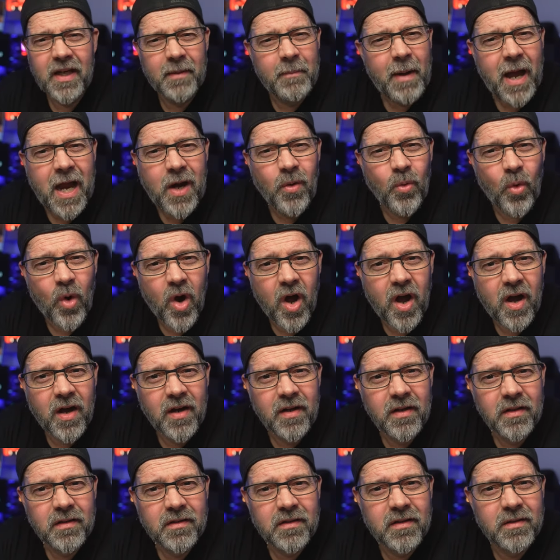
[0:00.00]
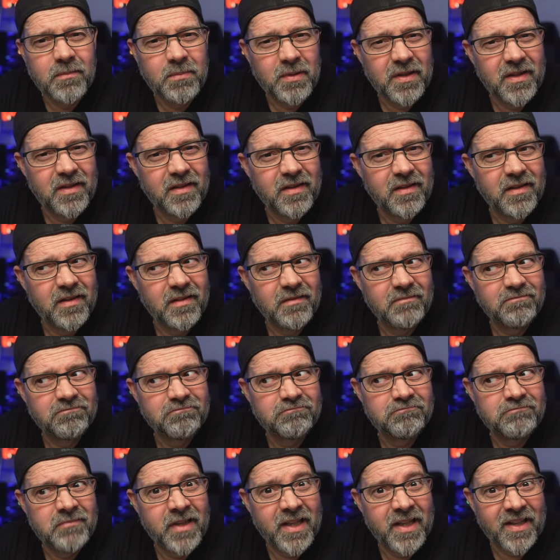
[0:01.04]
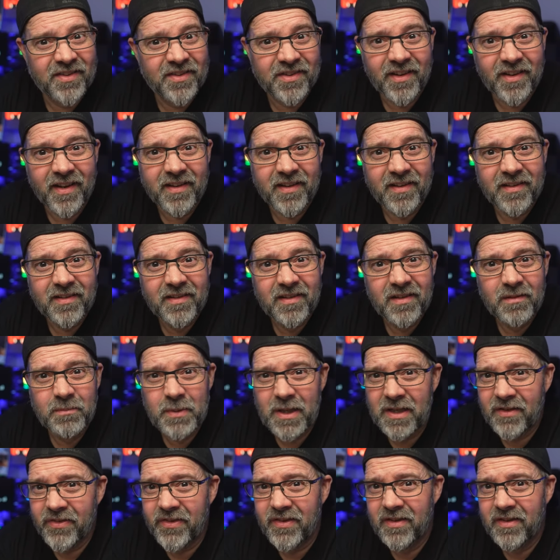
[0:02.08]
Am I wrong to be excited about